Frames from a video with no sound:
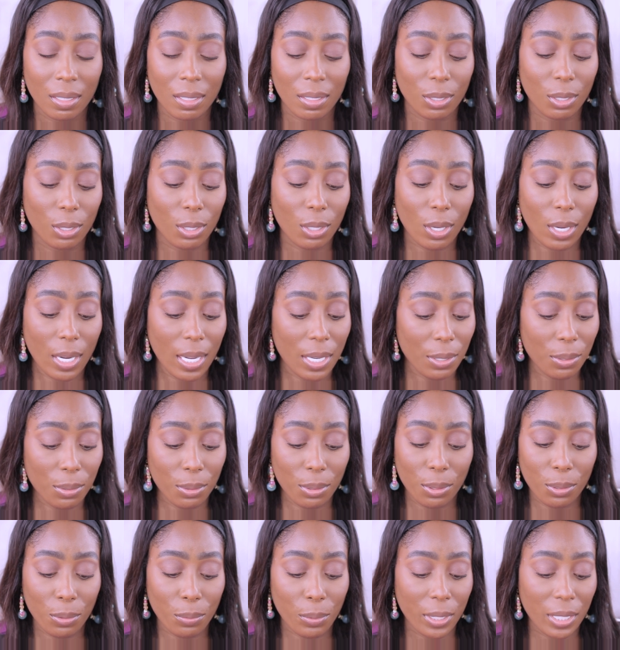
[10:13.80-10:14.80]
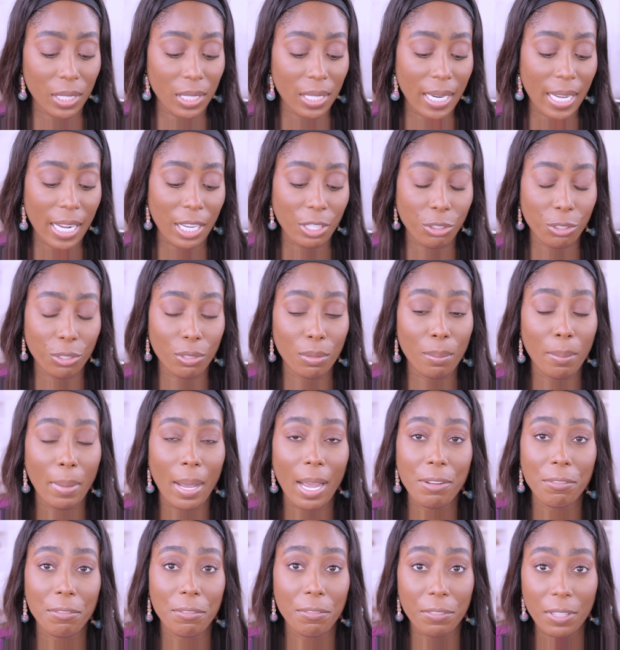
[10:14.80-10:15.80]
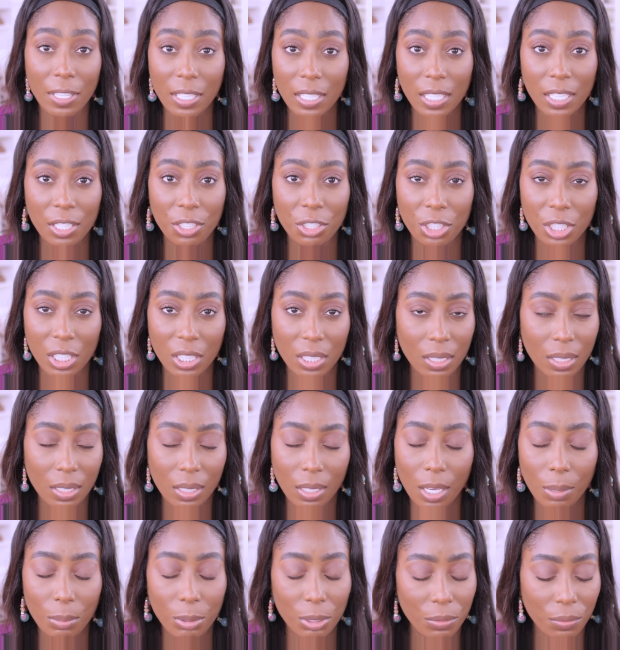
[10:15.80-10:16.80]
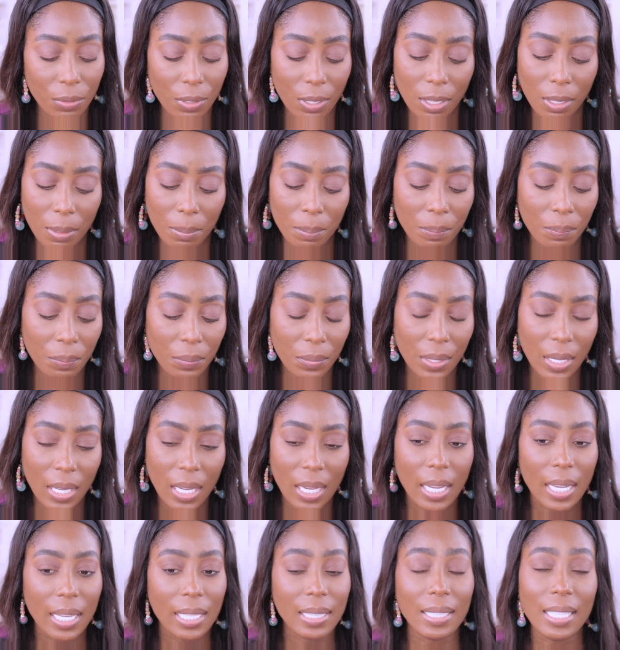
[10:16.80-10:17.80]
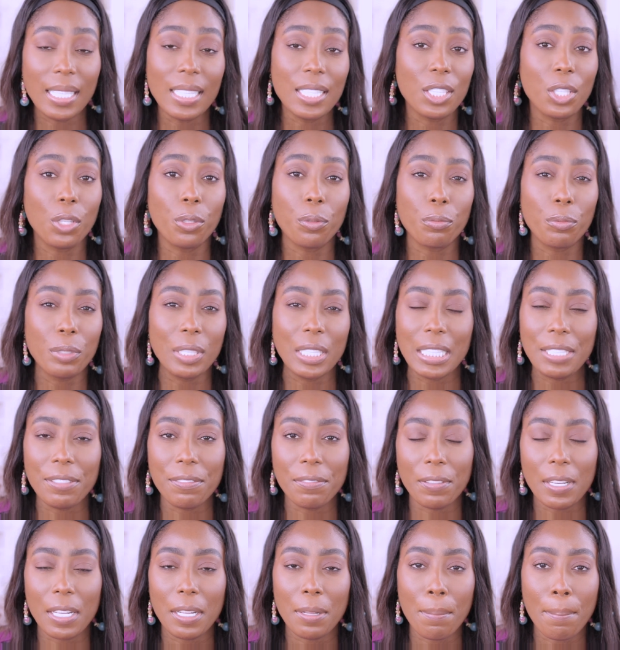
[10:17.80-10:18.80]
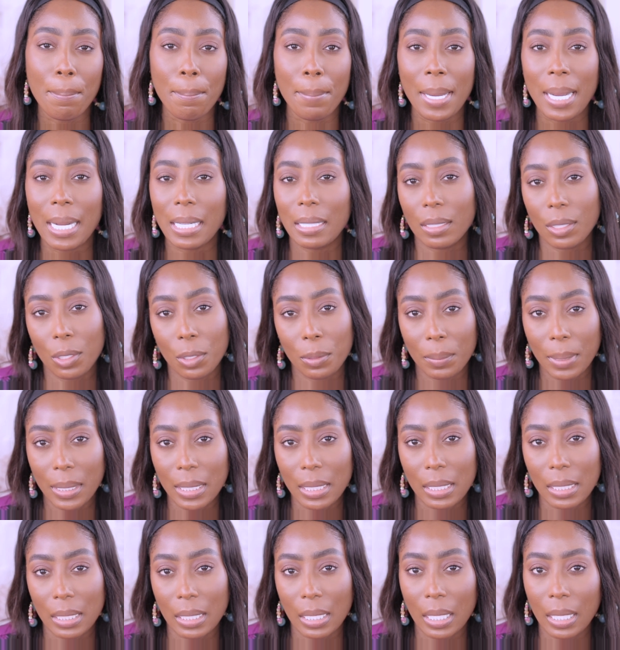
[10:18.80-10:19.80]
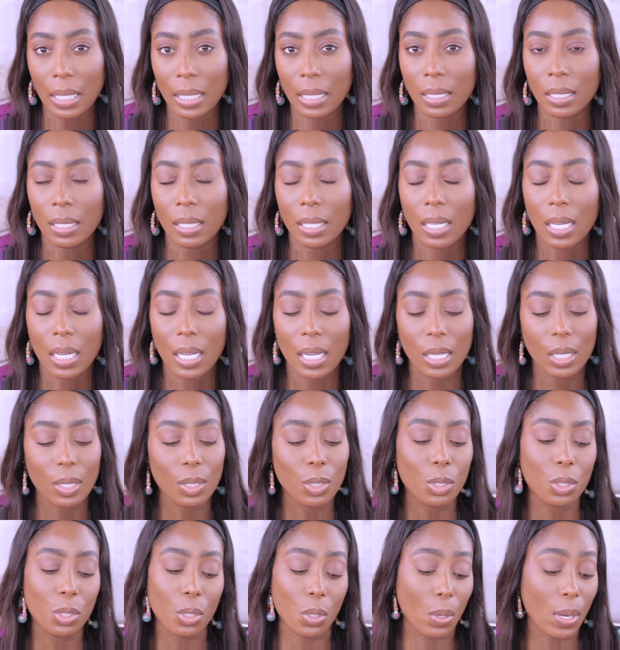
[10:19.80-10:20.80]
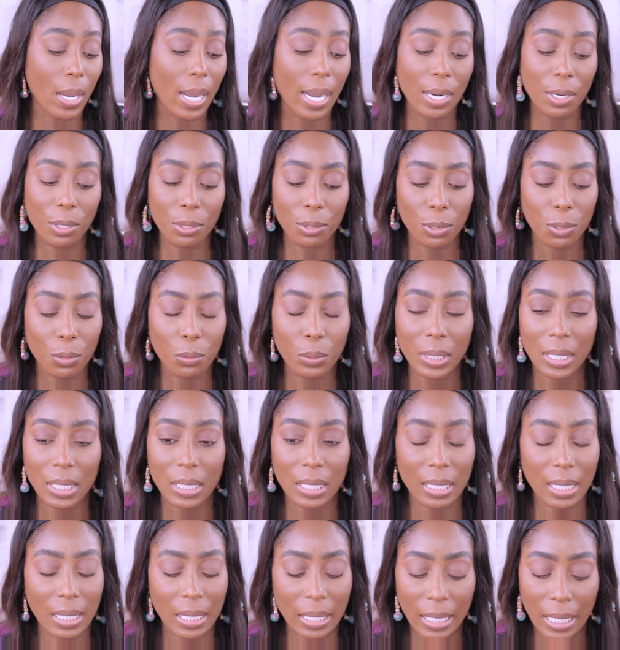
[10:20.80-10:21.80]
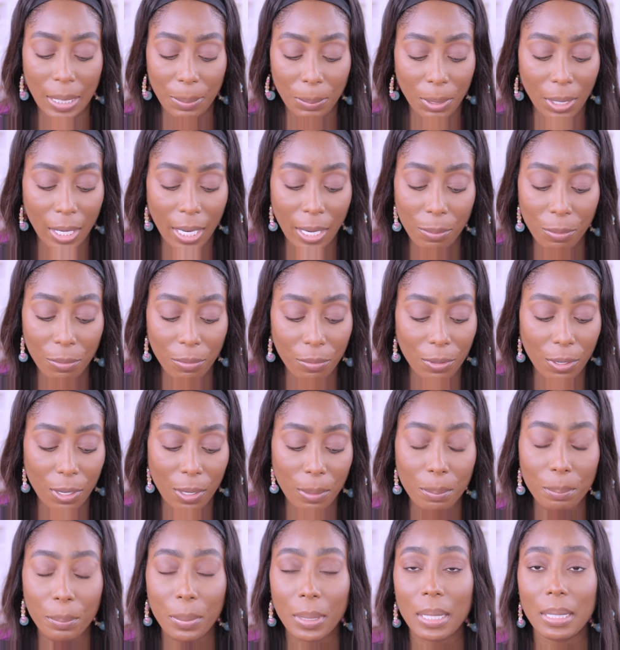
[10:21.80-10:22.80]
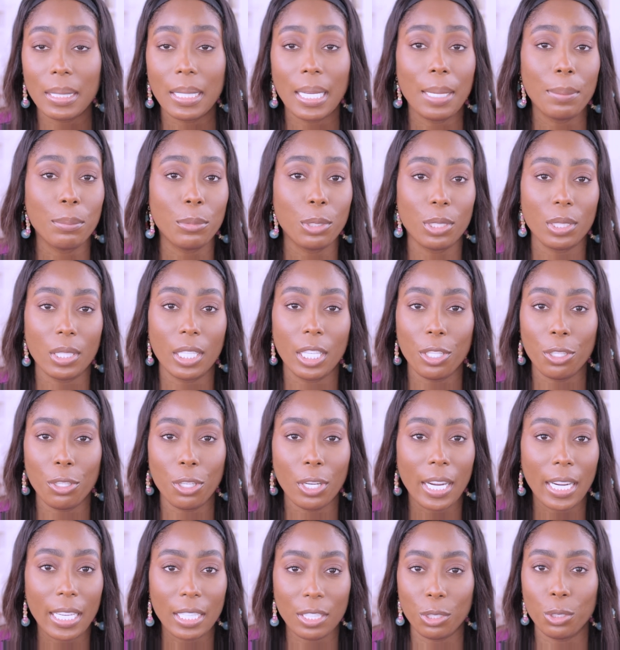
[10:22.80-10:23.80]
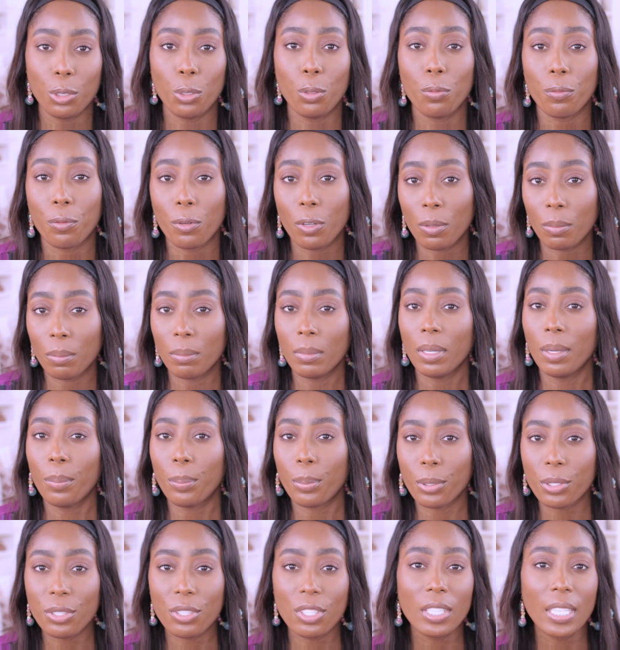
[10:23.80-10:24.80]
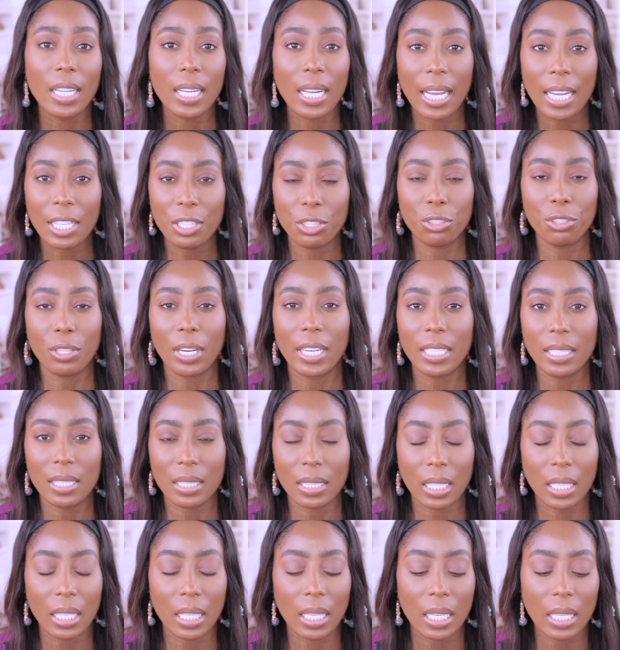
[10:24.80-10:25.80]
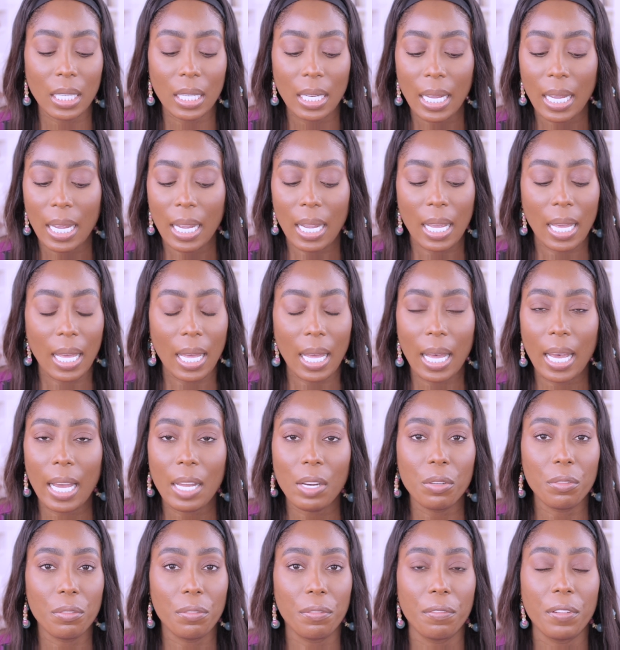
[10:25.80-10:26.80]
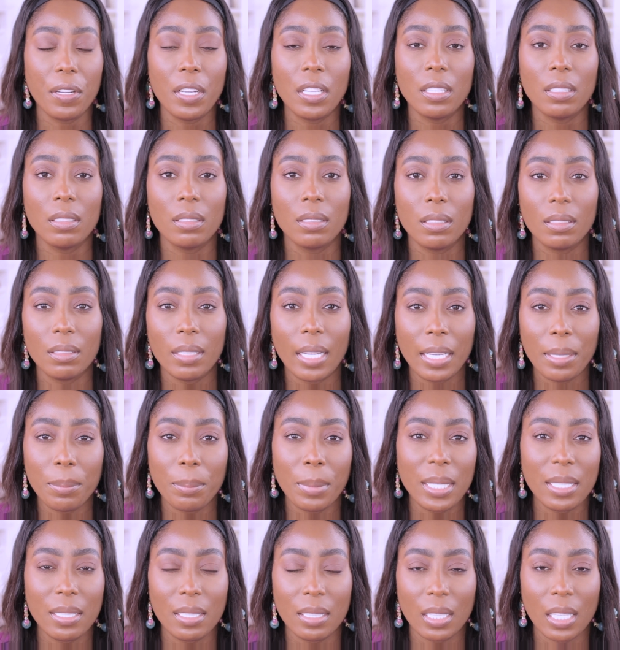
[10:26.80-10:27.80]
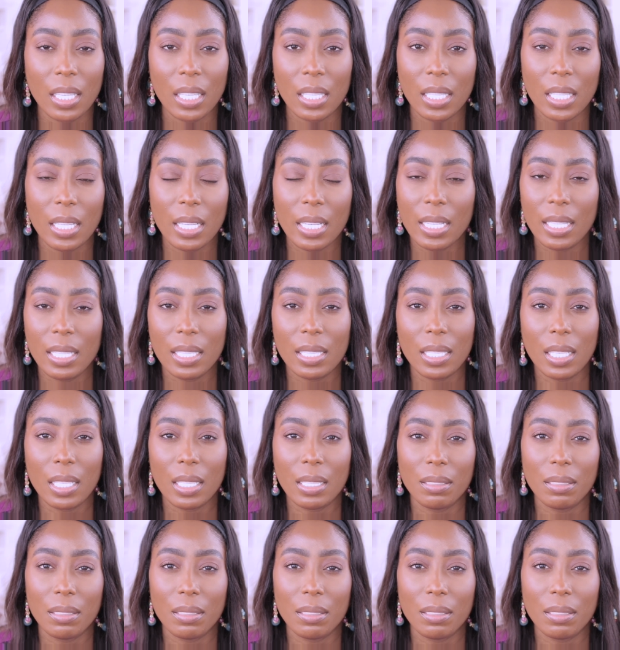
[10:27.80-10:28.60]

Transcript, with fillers: So I don't know where the natural matte finish comes from. This don't really feel matte on my skin. So I don't know where this claim came from, but I'm just letting you guys know from a person that has dry skin, I don't feel like my skin is